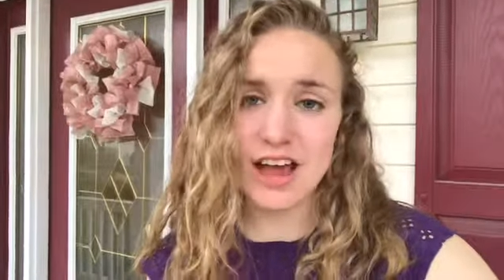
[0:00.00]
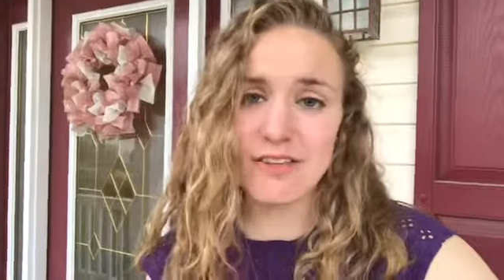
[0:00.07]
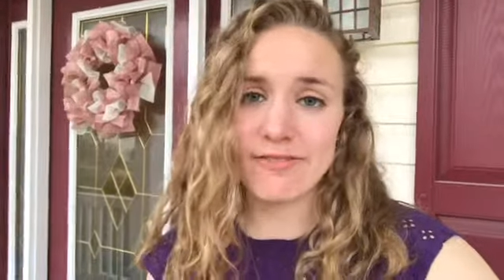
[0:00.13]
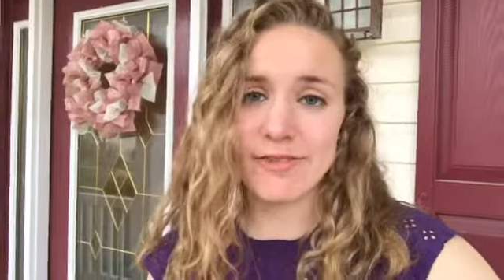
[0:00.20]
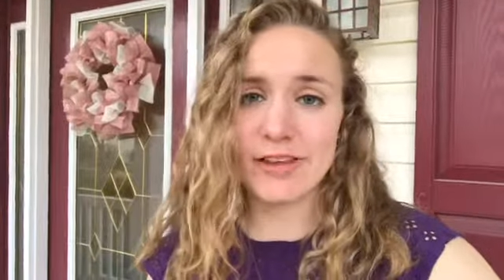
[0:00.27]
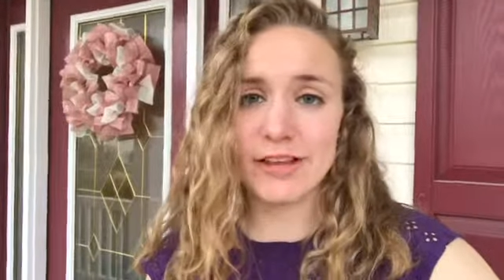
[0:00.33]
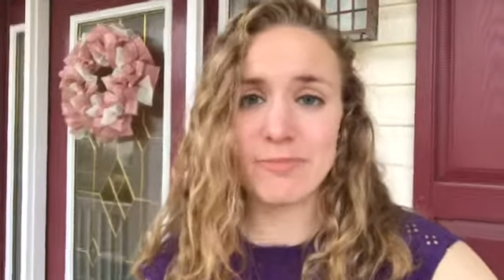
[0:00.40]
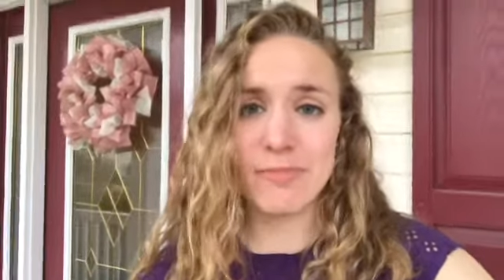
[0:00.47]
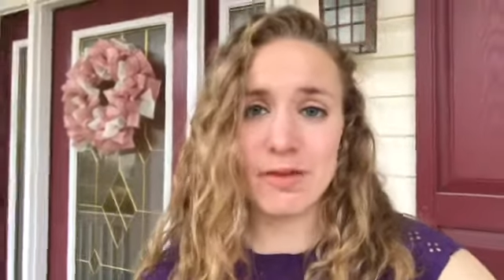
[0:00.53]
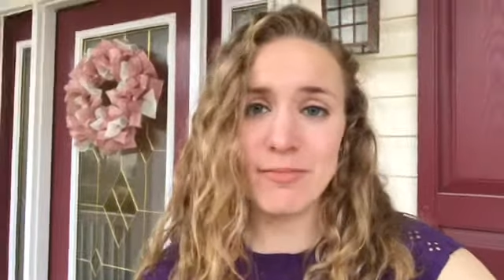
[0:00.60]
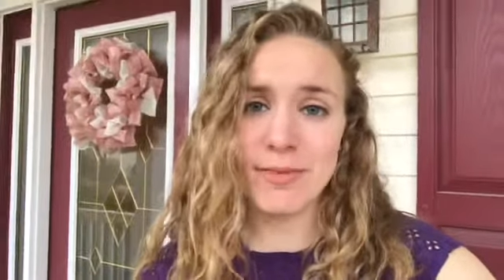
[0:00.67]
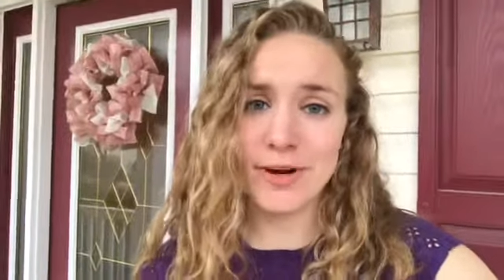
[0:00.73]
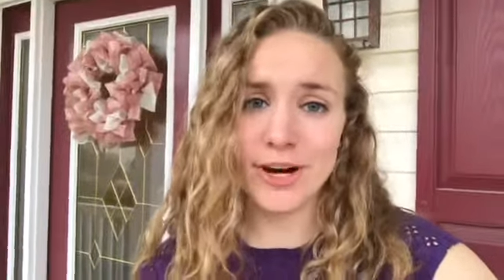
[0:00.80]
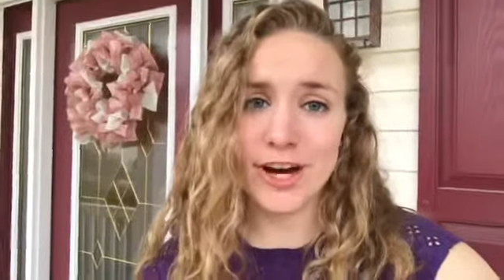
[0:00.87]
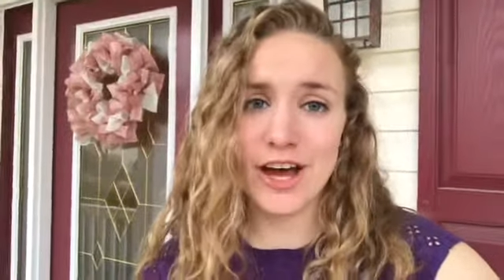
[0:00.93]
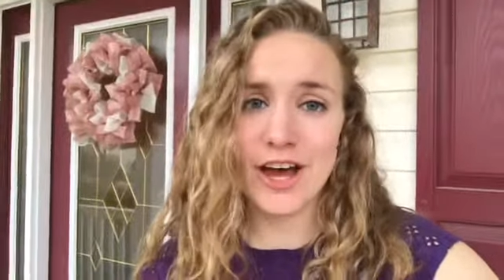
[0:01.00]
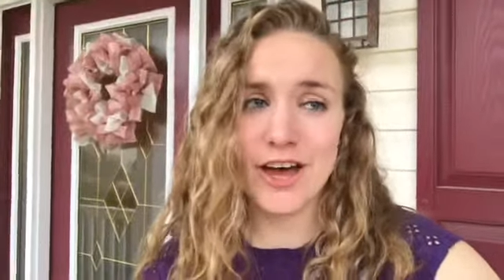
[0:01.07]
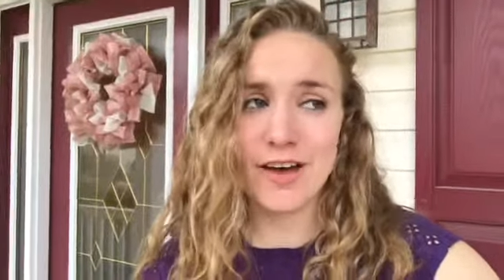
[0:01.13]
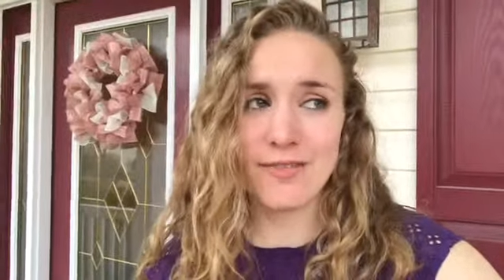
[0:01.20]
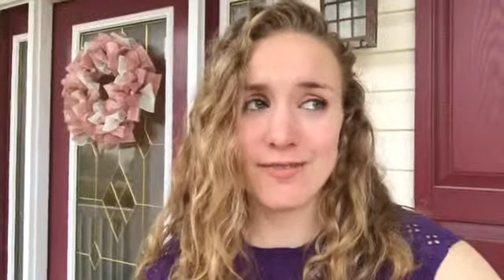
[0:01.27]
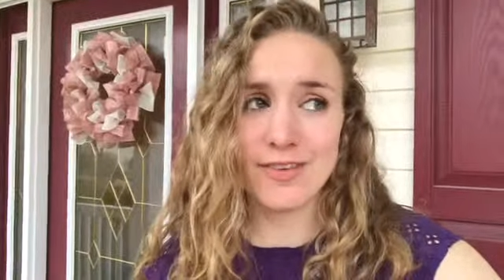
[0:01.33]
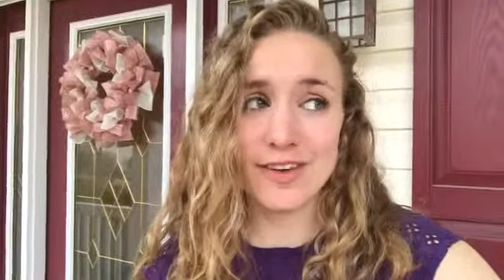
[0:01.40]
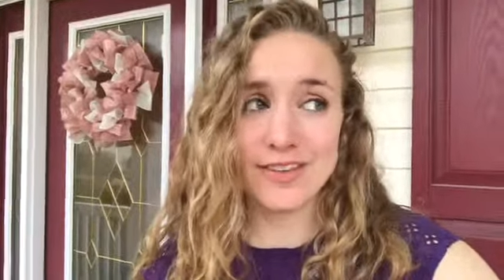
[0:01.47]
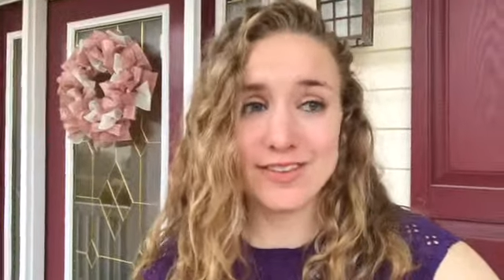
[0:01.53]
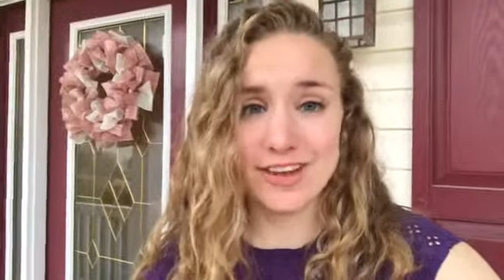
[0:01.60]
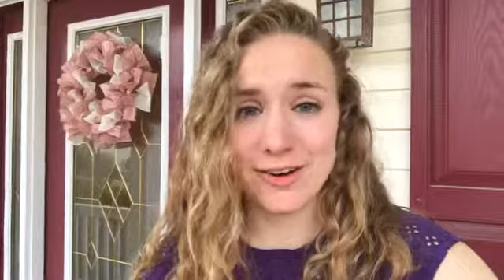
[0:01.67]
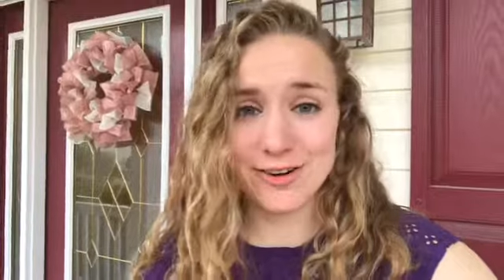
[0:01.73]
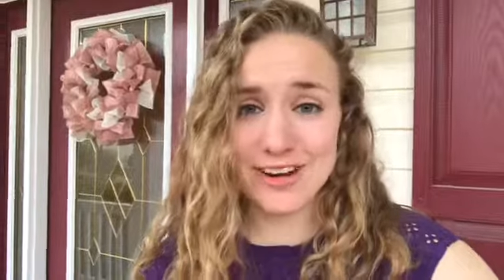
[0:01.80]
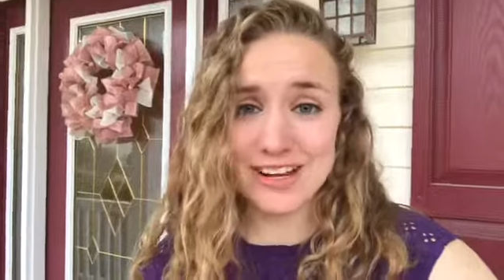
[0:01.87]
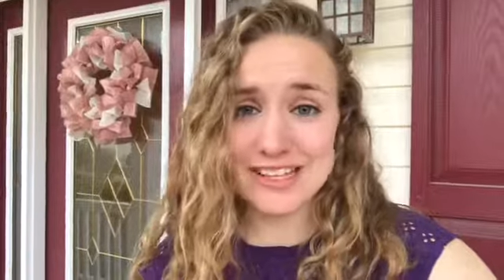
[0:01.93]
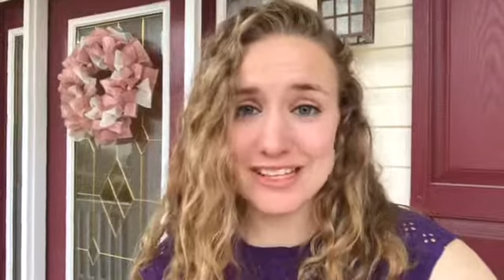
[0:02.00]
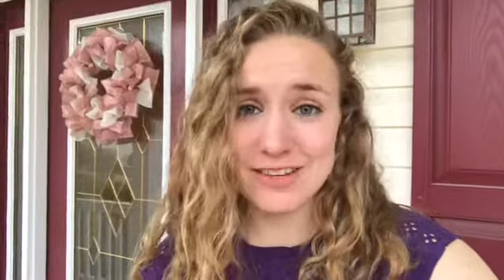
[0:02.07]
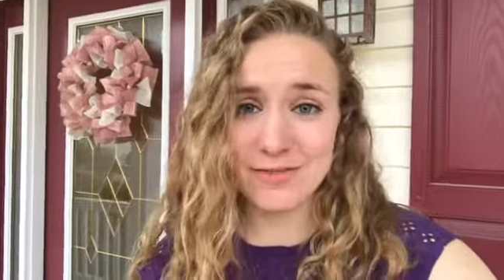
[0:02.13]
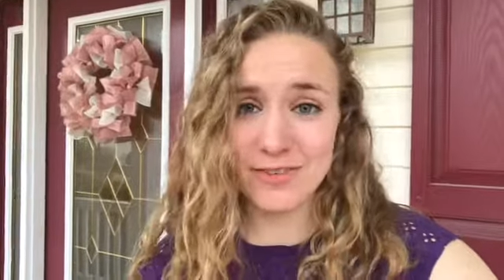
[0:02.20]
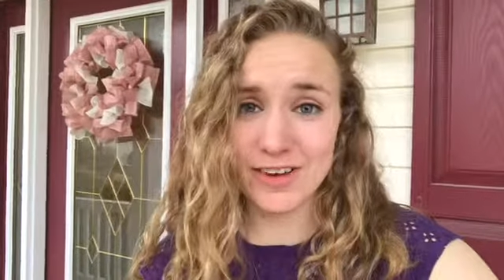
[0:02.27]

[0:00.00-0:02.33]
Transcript: I've been a member of a synchronized